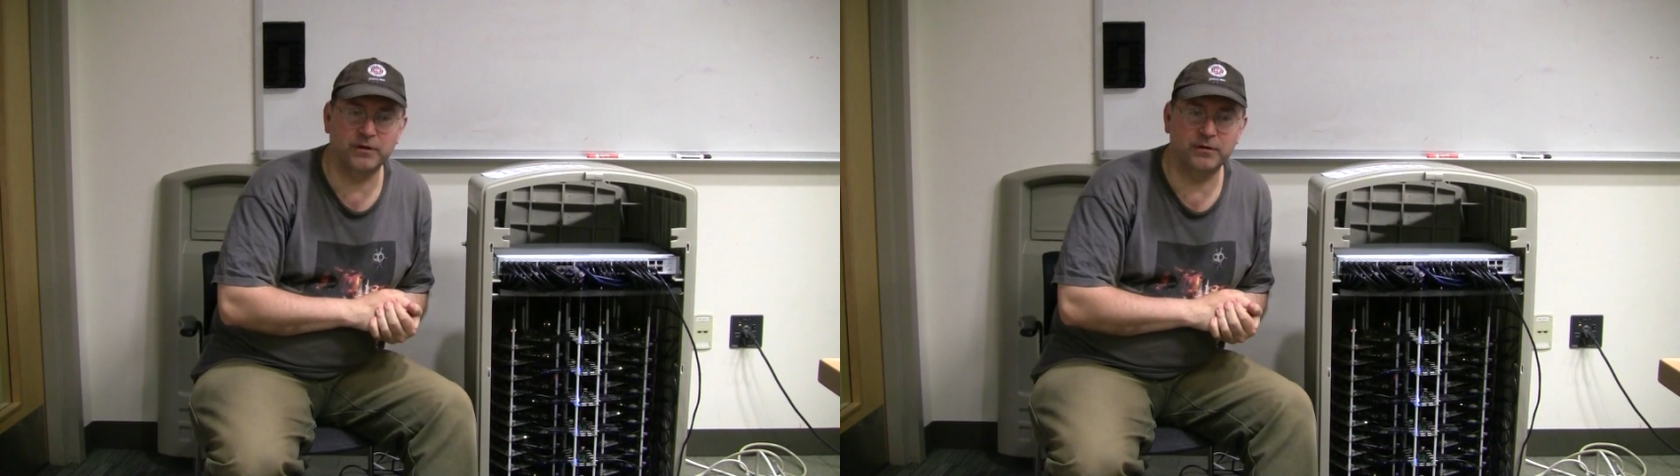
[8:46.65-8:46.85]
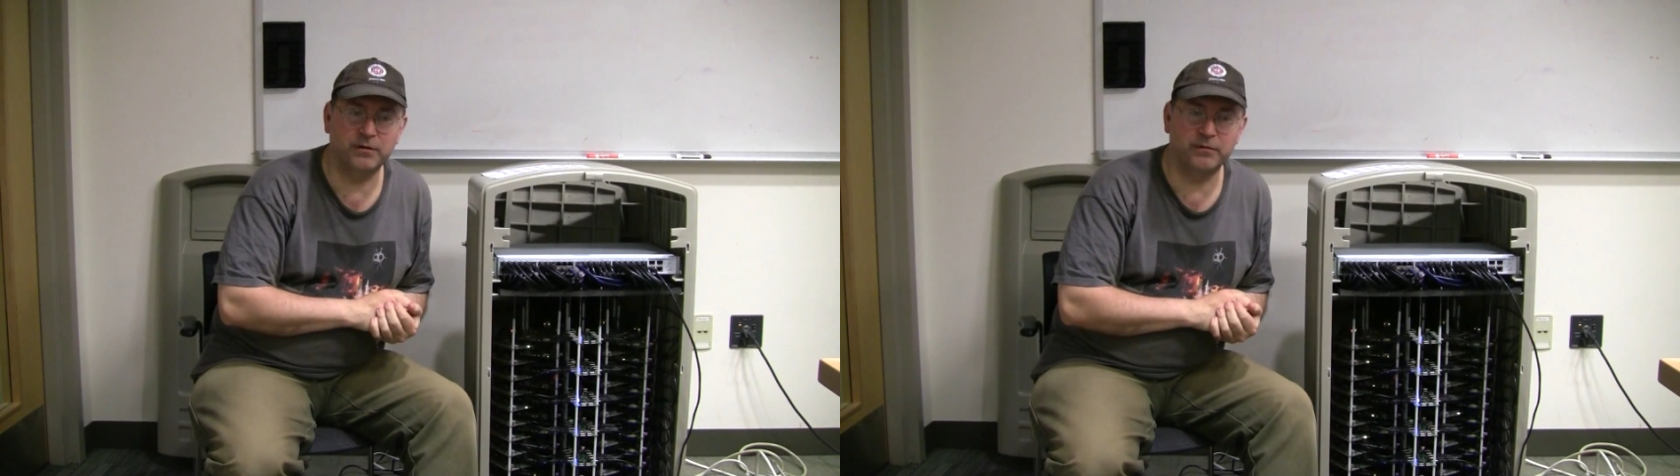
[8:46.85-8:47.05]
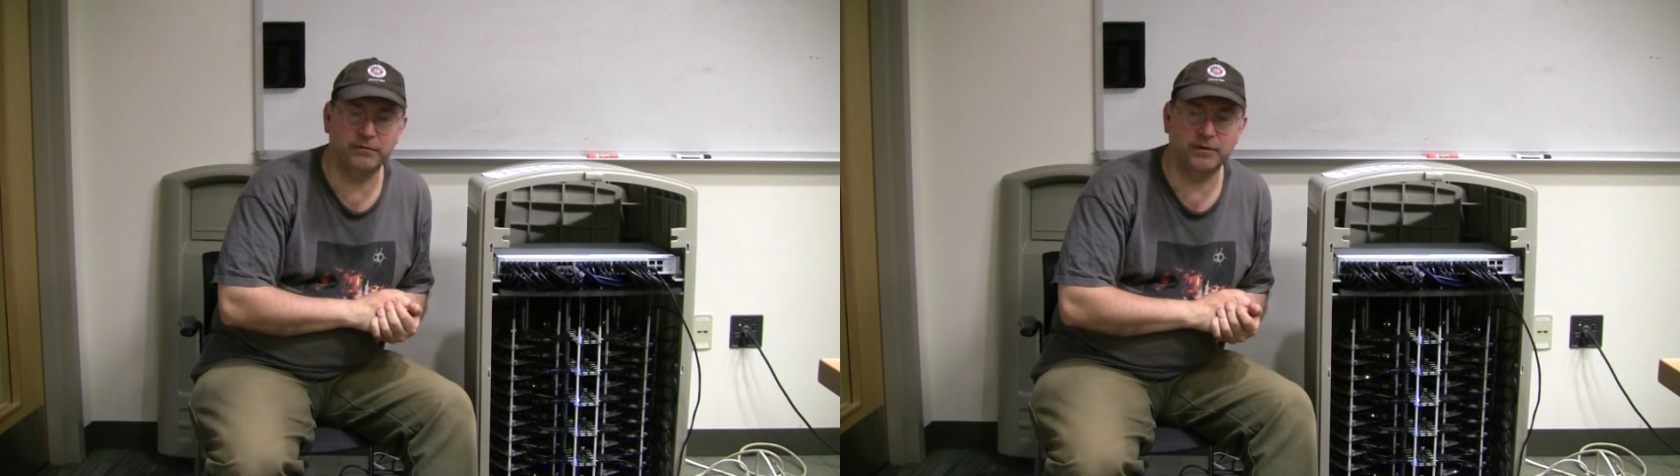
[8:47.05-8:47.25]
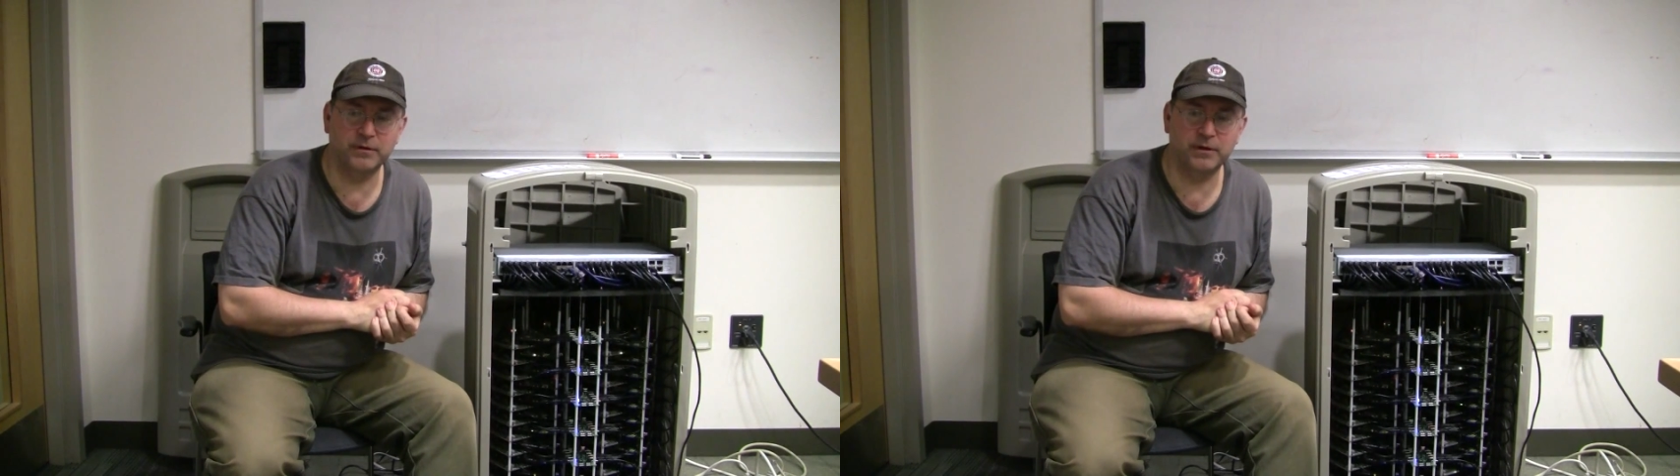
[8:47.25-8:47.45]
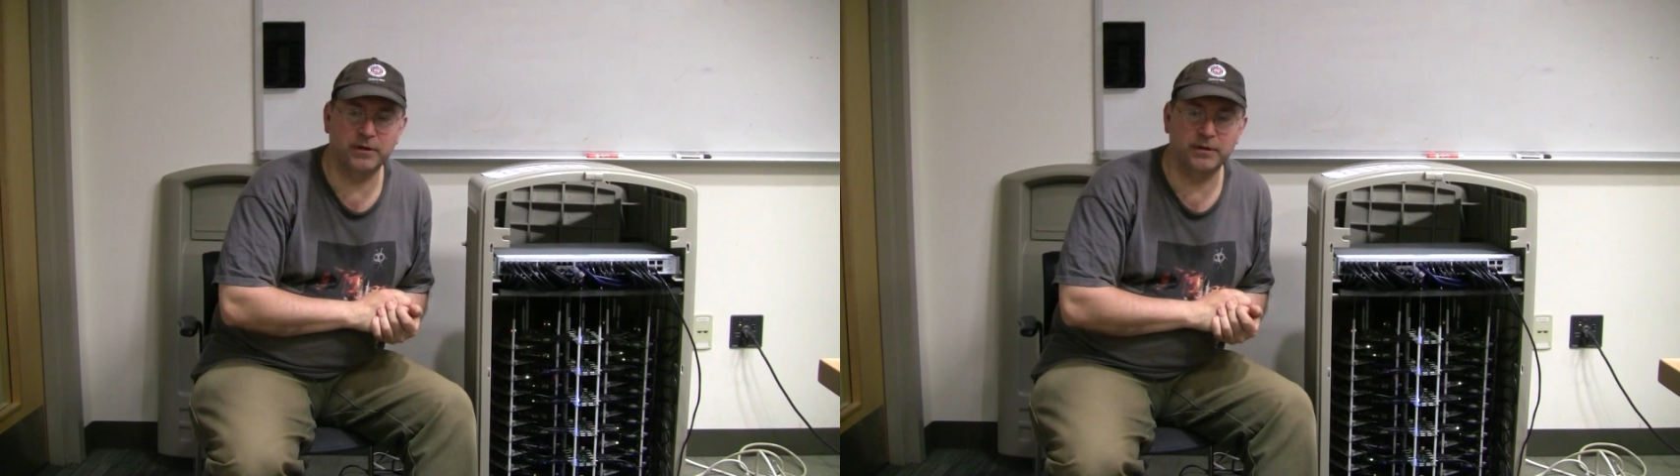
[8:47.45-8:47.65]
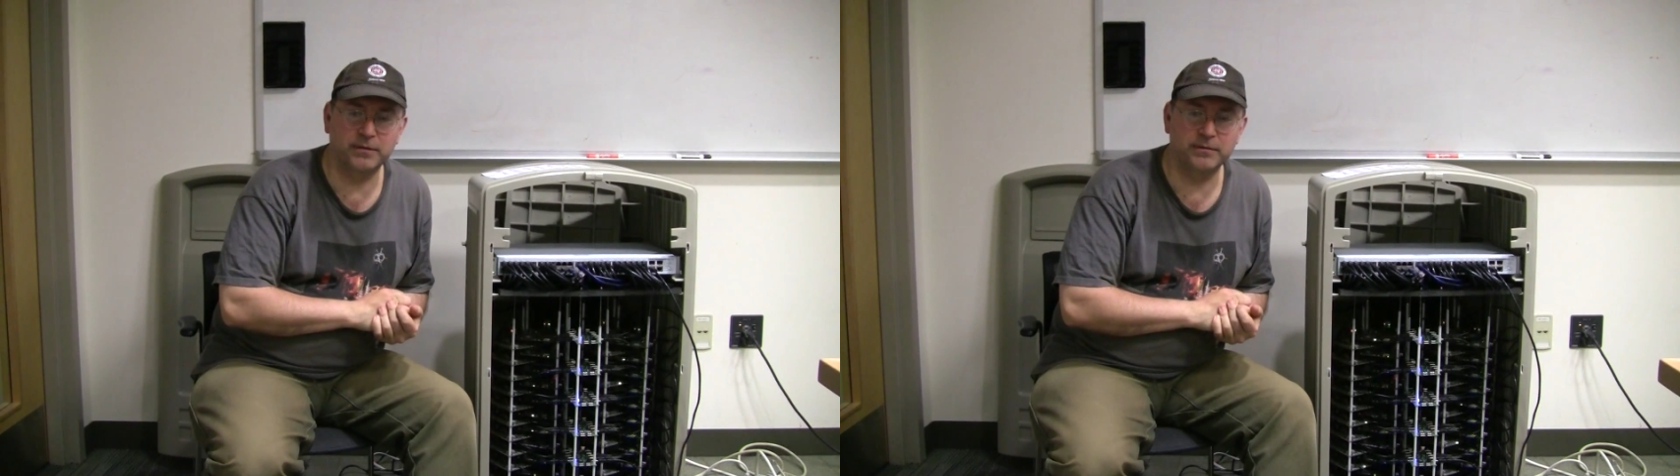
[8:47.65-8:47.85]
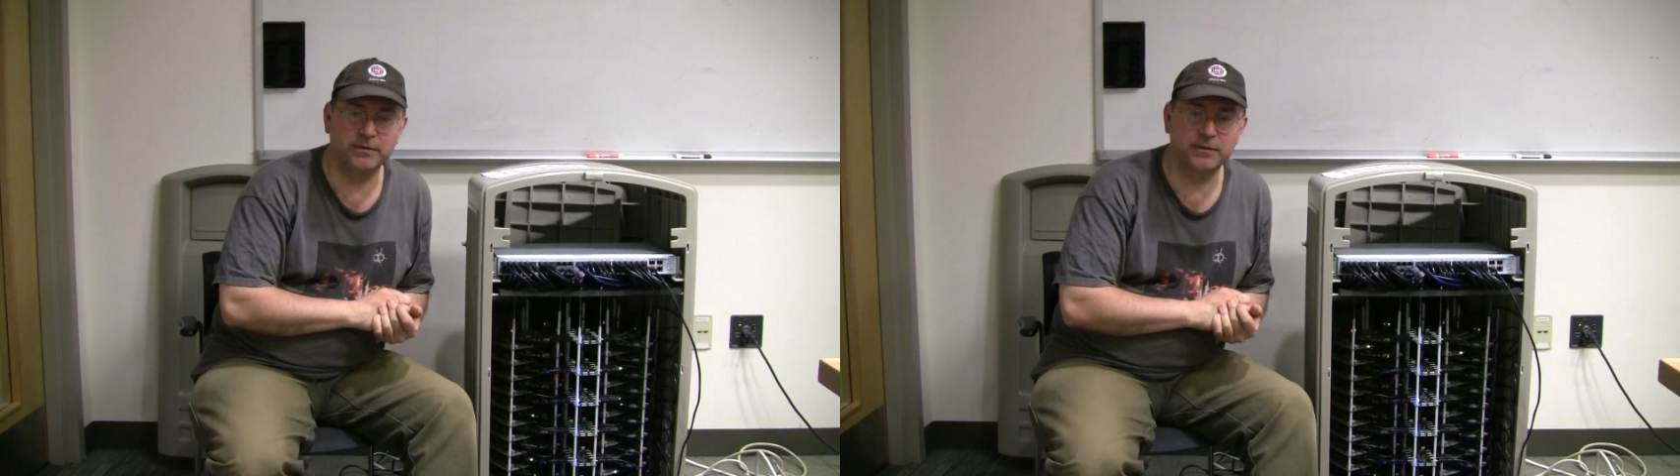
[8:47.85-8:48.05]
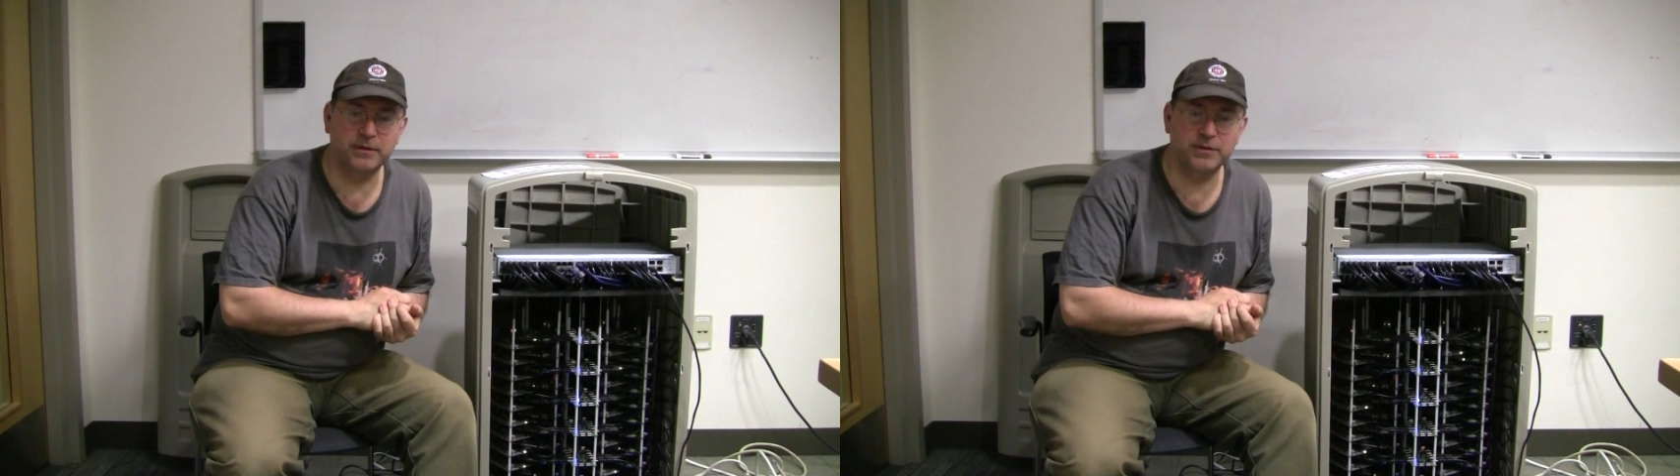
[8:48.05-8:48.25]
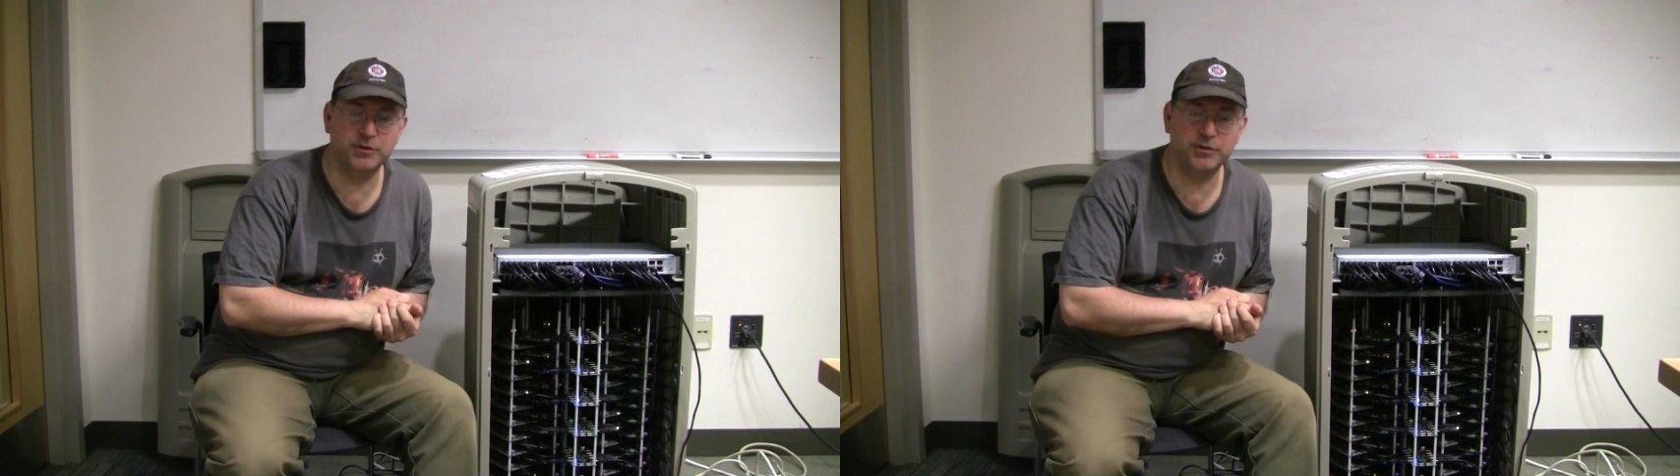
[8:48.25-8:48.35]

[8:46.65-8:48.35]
a